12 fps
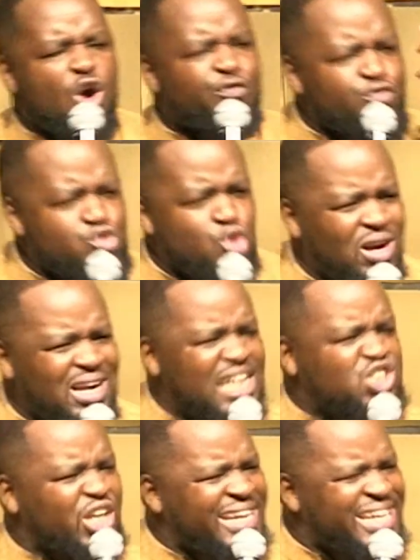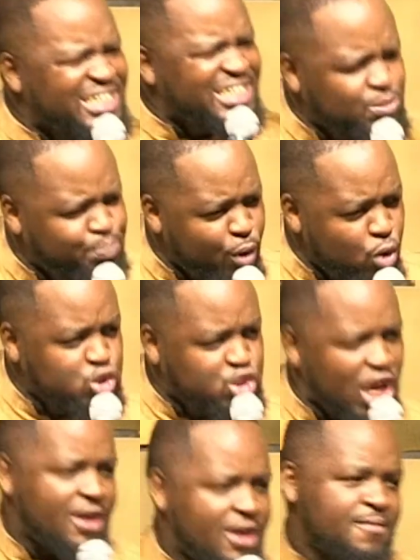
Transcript: of knowledge and exposure.